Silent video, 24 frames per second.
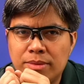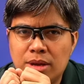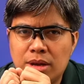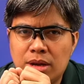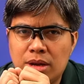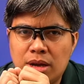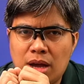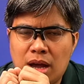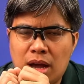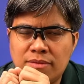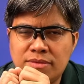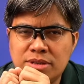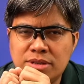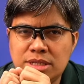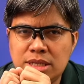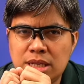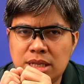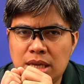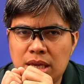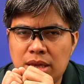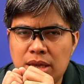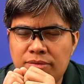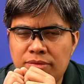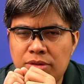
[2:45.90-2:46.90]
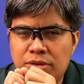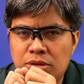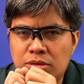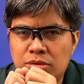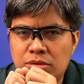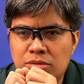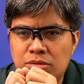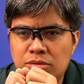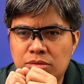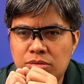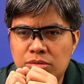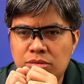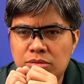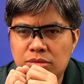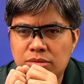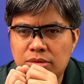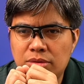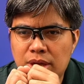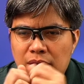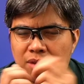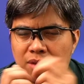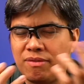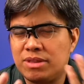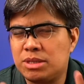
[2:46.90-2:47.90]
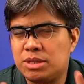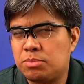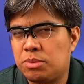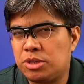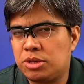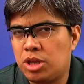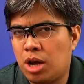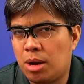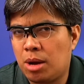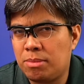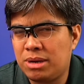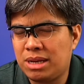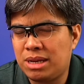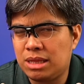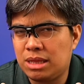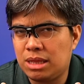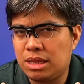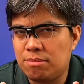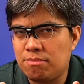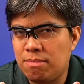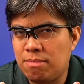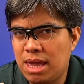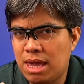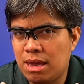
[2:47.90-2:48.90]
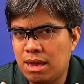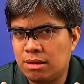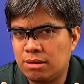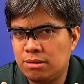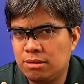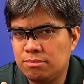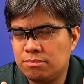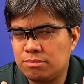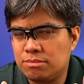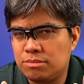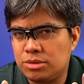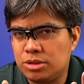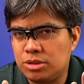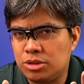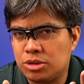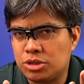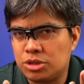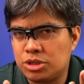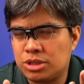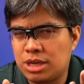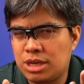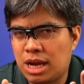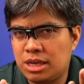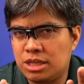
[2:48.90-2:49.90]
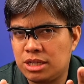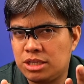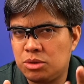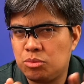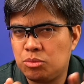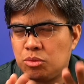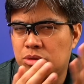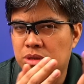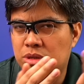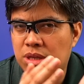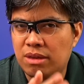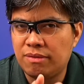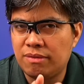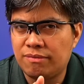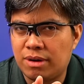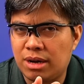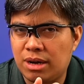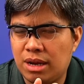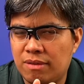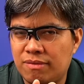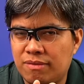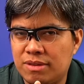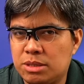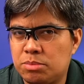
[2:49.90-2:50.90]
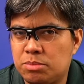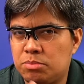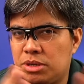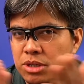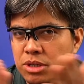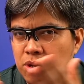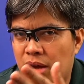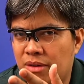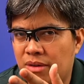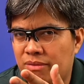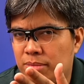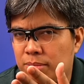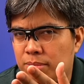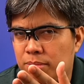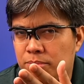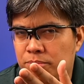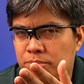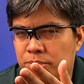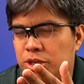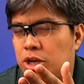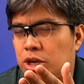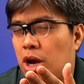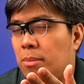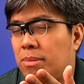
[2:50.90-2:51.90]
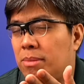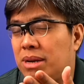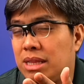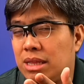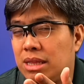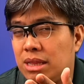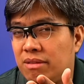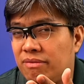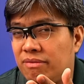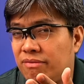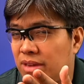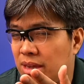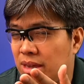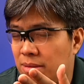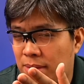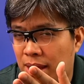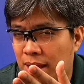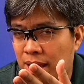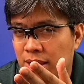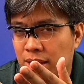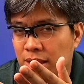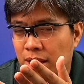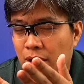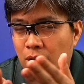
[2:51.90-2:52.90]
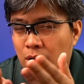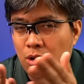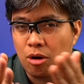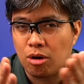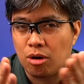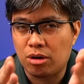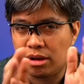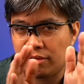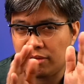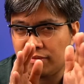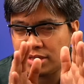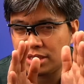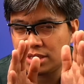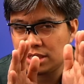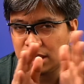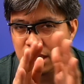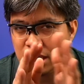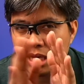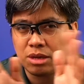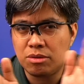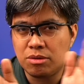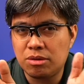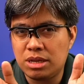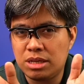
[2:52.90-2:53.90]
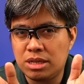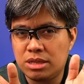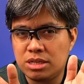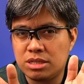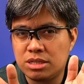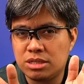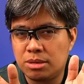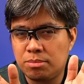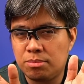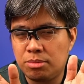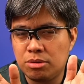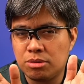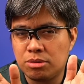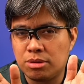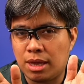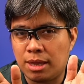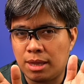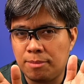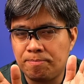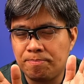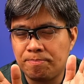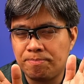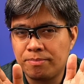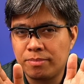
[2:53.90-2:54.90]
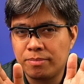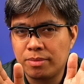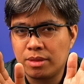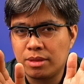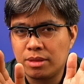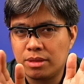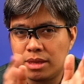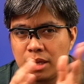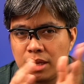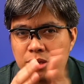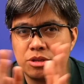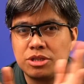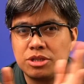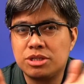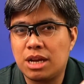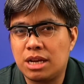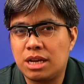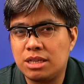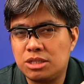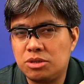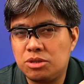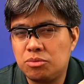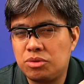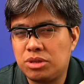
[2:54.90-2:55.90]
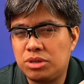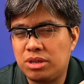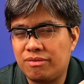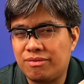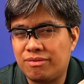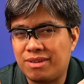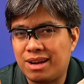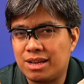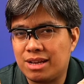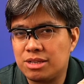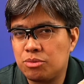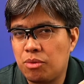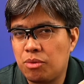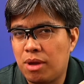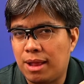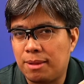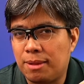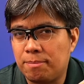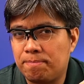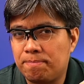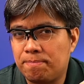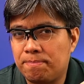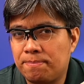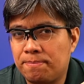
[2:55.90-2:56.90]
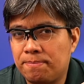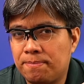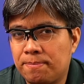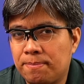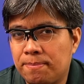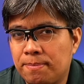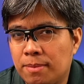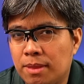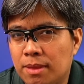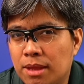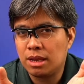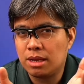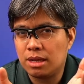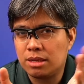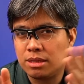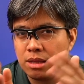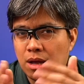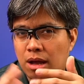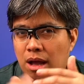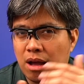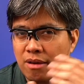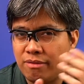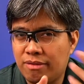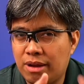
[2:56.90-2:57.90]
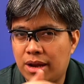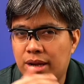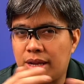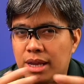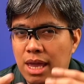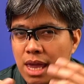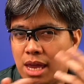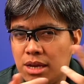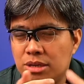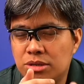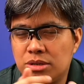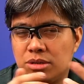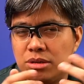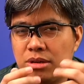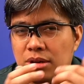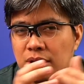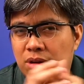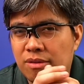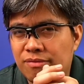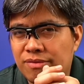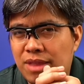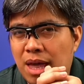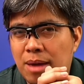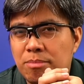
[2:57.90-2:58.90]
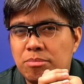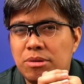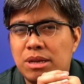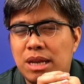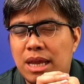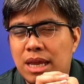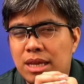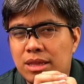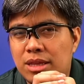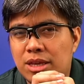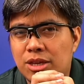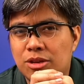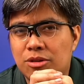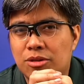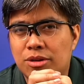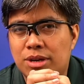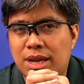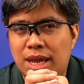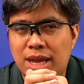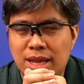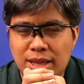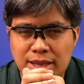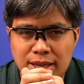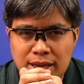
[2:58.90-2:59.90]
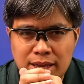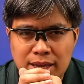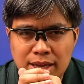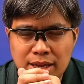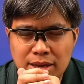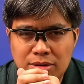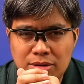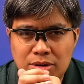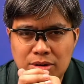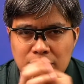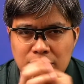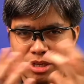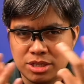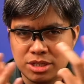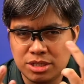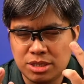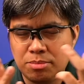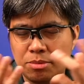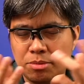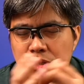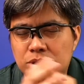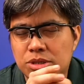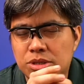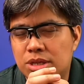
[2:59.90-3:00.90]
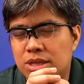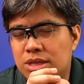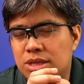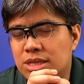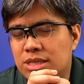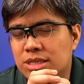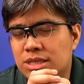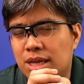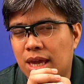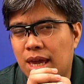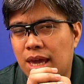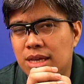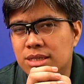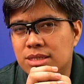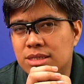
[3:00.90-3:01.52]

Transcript: Obviously, if it's predominantly male, your strategy would differ. If it's predominantly female or if it's equally distributed, then your strategy would differ as well. Now, a variation of tabulating your data, or distribution in this case,